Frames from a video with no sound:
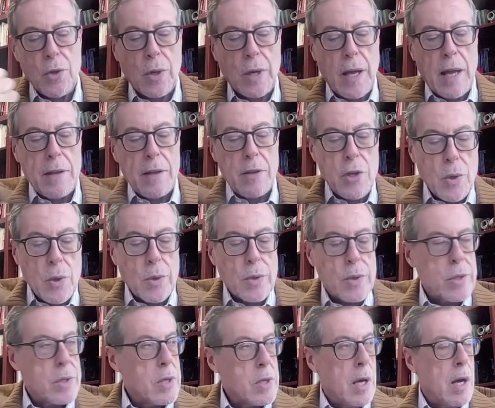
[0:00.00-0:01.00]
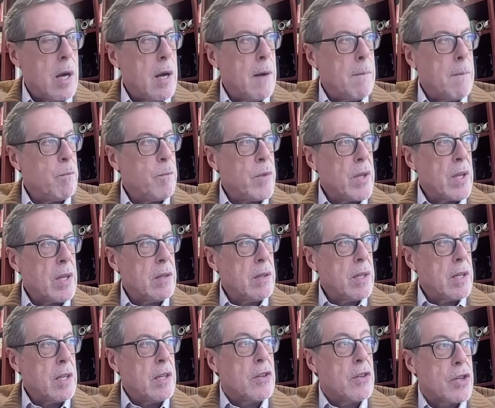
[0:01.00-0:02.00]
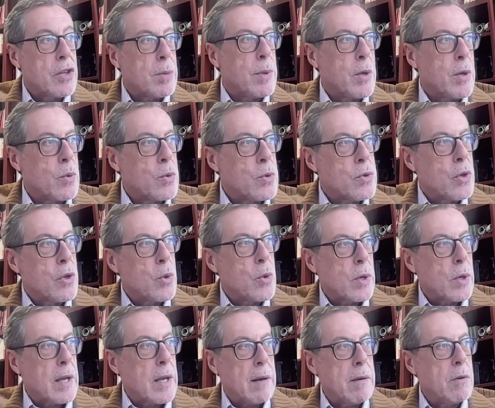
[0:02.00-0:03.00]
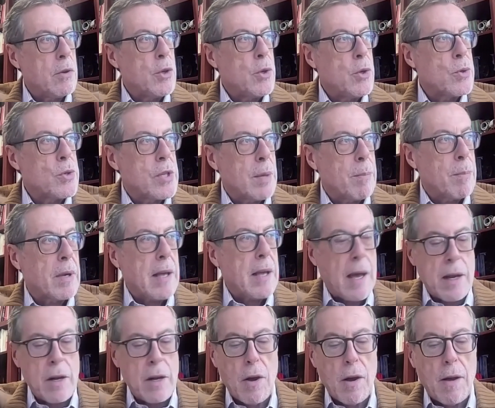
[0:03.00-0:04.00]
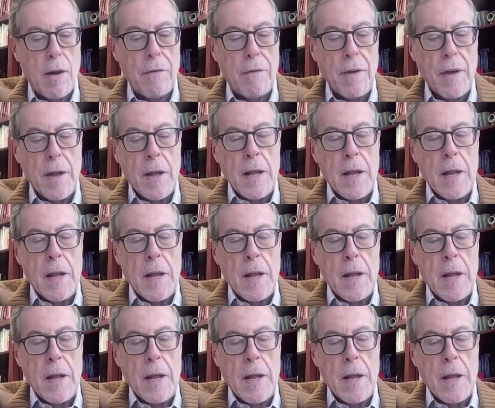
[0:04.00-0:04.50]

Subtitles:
you can use in the interviews, you can use some kind of